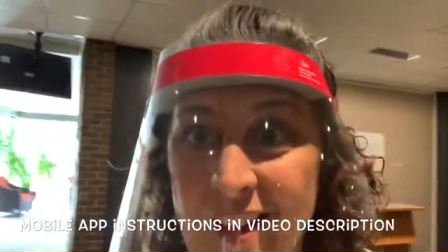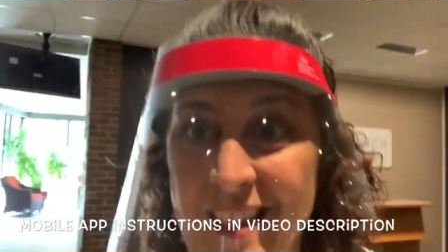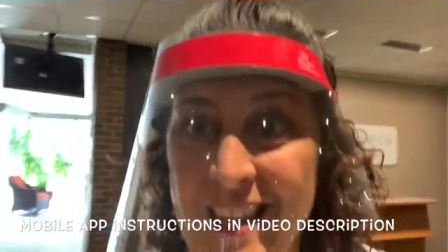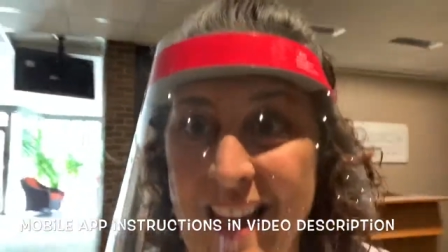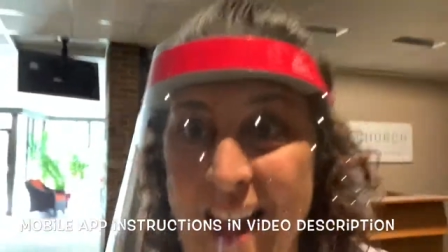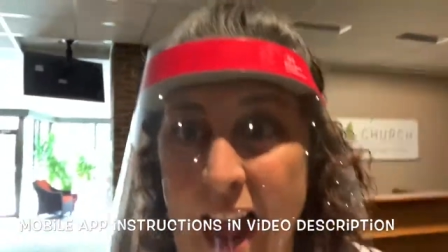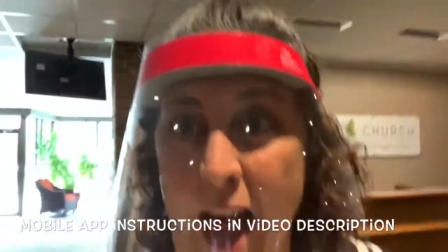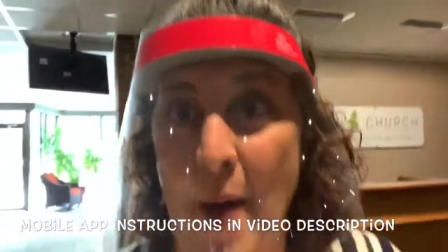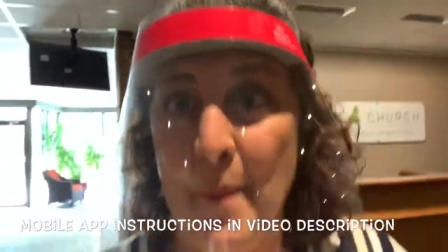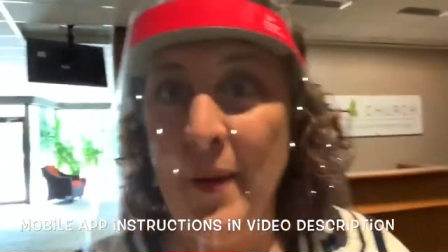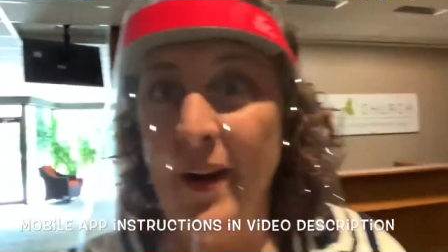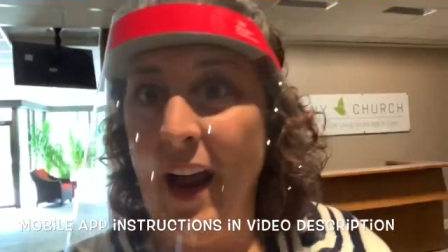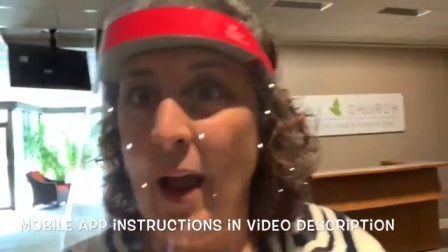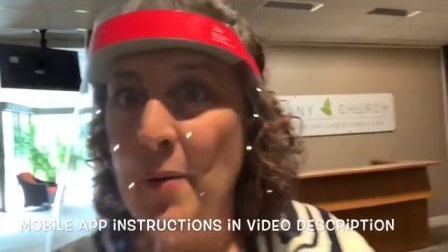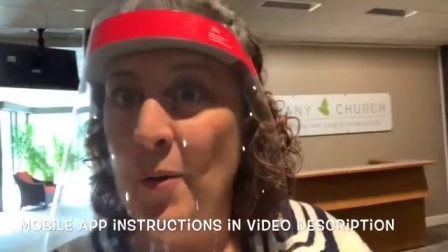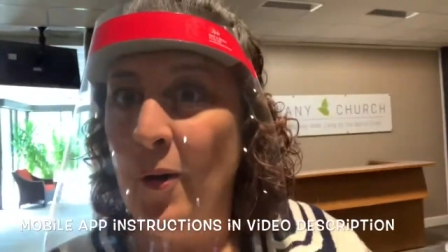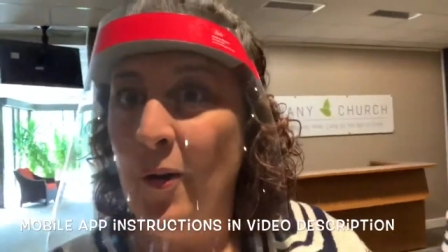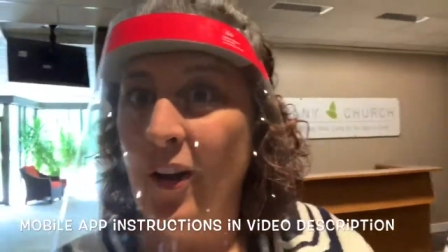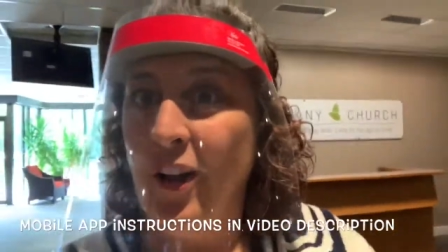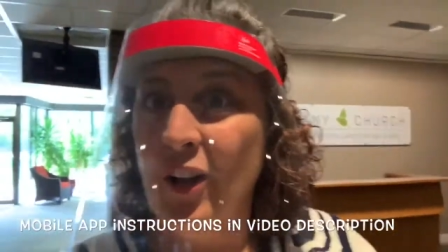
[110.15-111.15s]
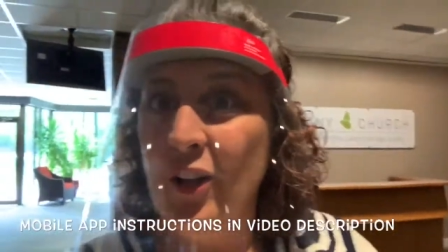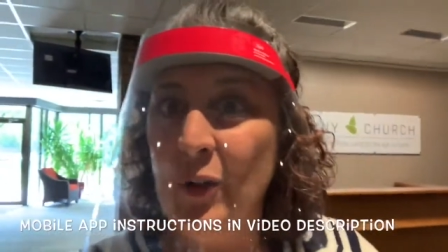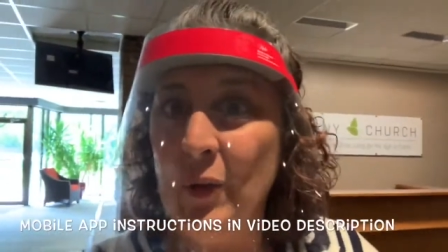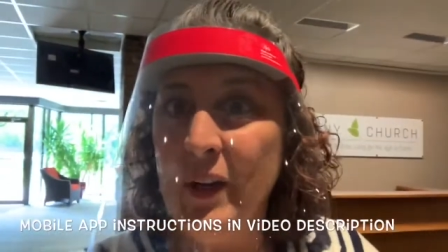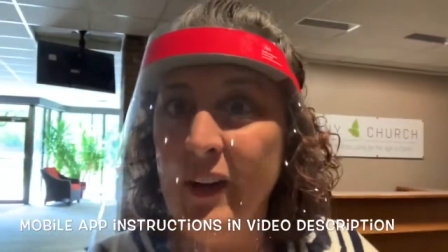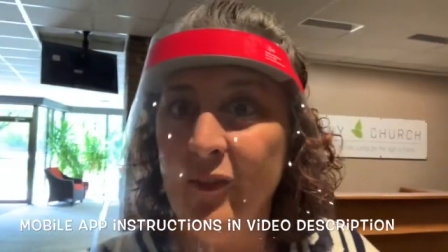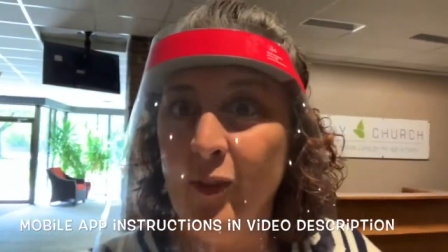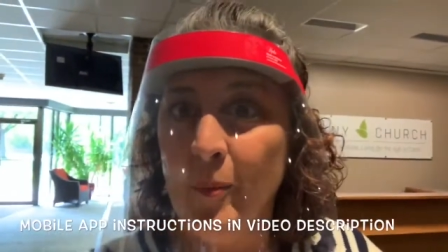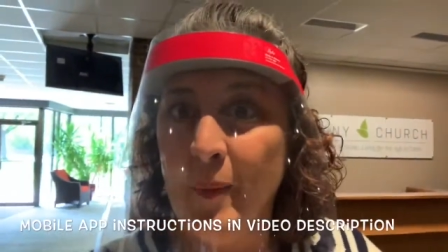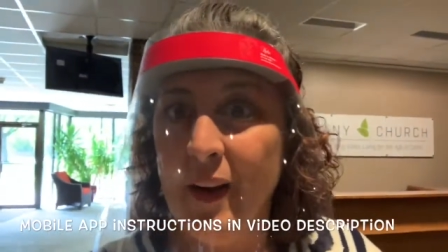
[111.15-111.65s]
the app, and I will include
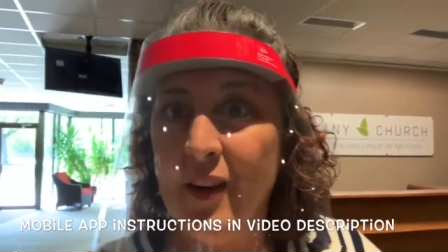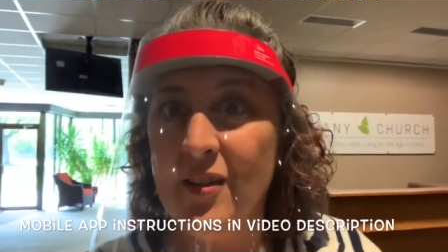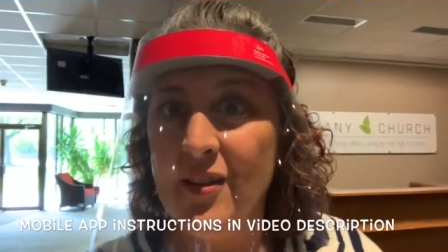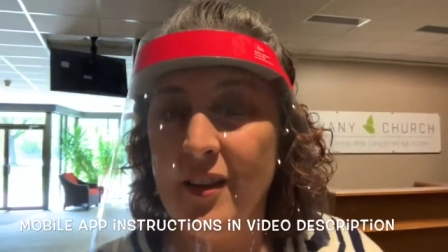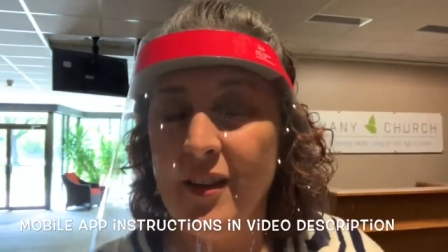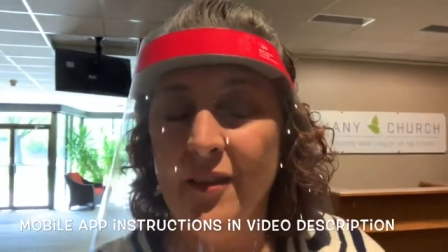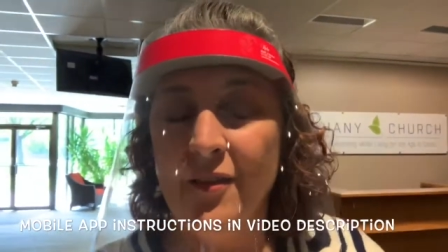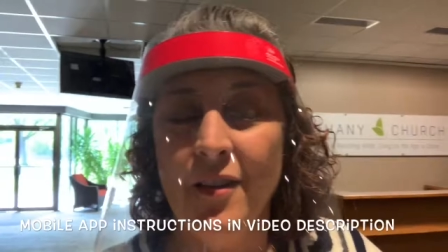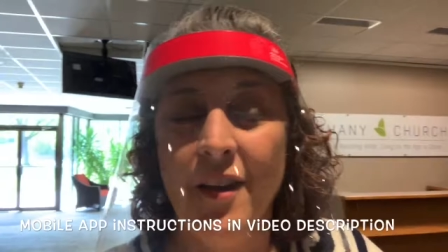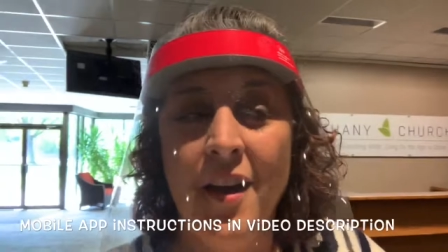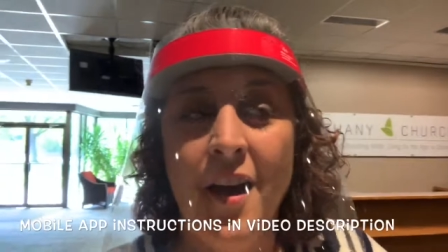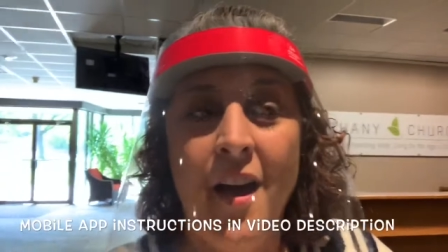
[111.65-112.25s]
information